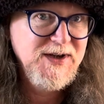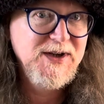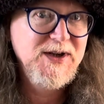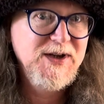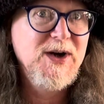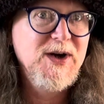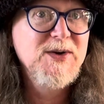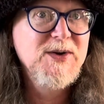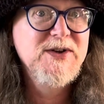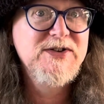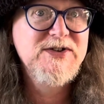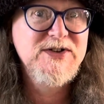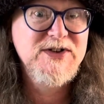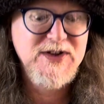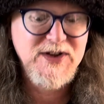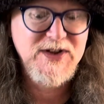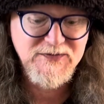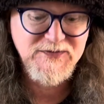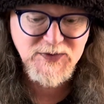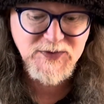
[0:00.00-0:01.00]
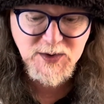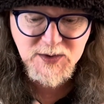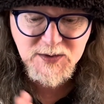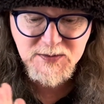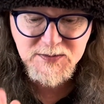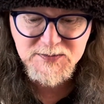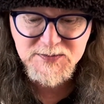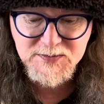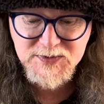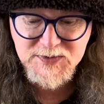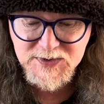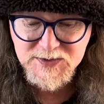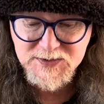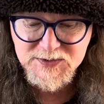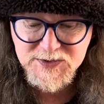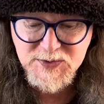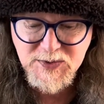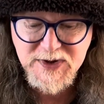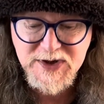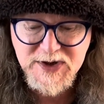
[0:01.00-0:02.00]
go listen to the full
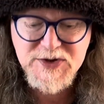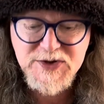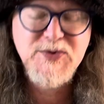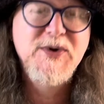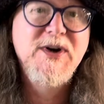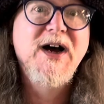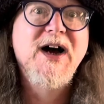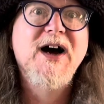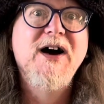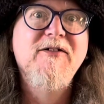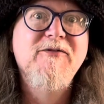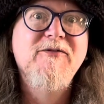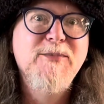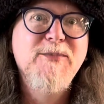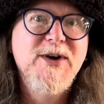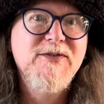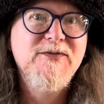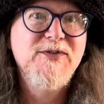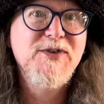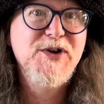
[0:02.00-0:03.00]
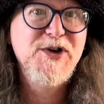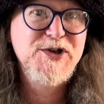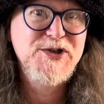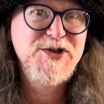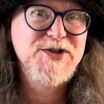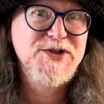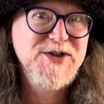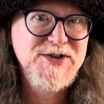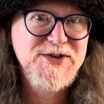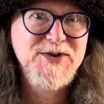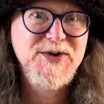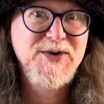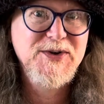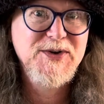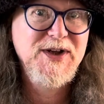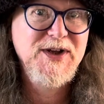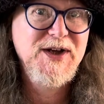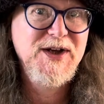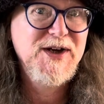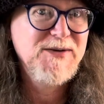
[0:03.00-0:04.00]
22.5 minute version that's on
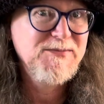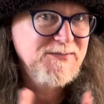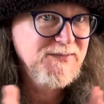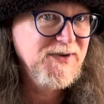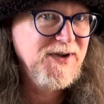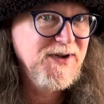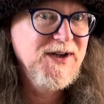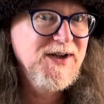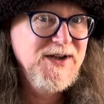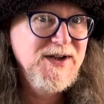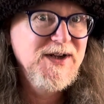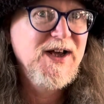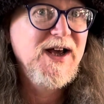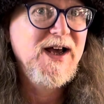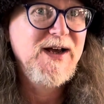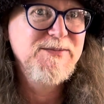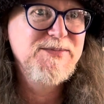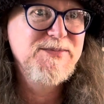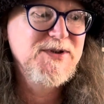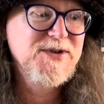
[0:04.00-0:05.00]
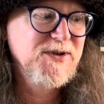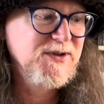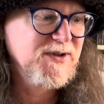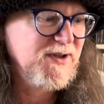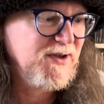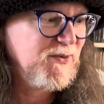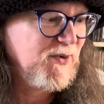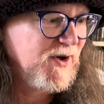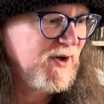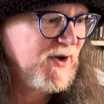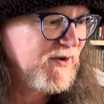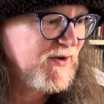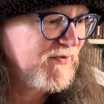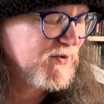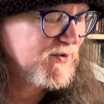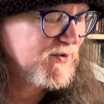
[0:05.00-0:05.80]
here. Absolutely wonderful